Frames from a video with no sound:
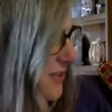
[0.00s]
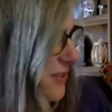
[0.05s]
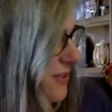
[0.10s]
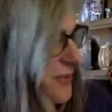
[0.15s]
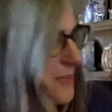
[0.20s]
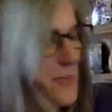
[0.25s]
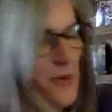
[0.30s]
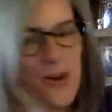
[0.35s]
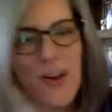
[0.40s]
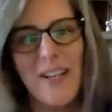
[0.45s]
the
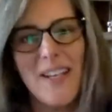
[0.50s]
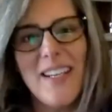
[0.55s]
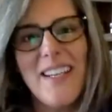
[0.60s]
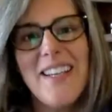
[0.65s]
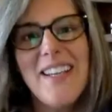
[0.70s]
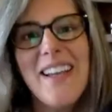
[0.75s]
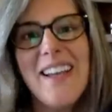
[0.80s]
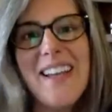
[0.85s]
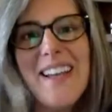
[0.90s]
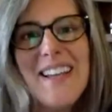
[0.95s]

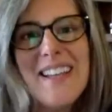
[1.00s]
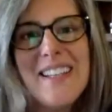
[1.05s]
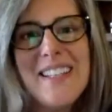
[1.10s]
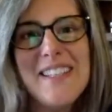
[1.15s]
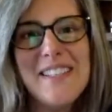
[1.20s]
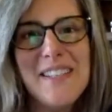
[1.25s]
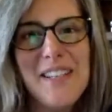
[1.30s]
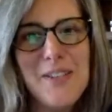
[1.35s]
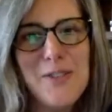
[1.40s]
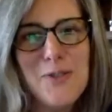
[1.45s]
body and
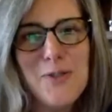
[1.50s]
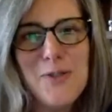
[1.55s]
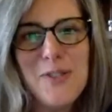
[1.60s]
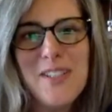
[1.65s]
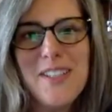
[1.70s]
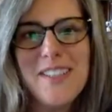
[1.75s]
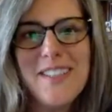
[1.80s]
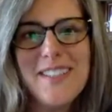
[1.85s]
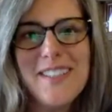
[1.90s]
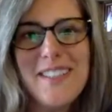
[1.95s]

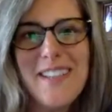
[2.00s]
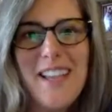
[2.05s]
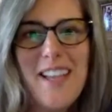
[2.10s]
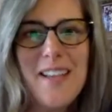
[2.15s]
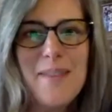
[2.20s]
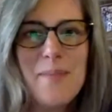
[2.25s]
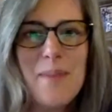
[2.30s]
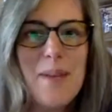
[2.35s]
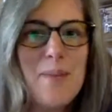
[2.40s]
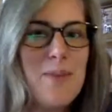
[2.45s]
Essentrics
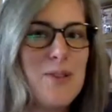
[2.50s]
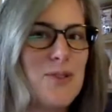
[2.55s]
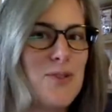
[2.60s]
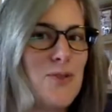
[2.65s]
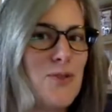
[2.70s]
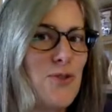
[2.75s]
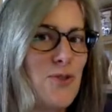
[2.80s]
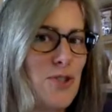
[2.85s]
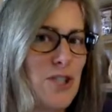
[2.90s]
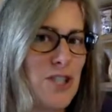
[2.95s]
and maybe
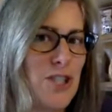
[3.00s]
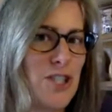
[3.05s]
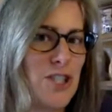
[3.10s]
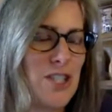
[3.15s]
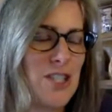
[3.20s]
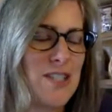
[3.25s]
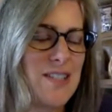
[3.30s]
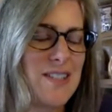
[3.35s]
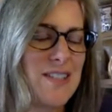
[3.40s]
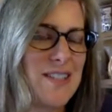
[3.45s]

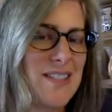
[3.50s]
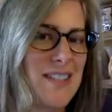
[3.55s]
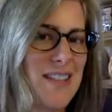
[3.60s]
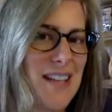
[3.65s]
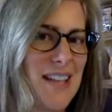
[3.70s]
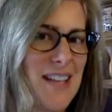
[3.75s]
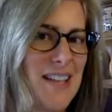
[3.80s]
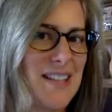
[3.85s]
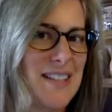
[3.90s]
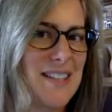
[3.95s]
nutrition
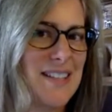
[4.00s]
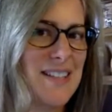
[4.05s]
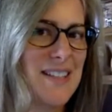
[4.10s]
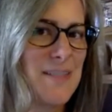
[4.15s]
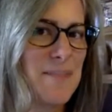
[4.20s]
and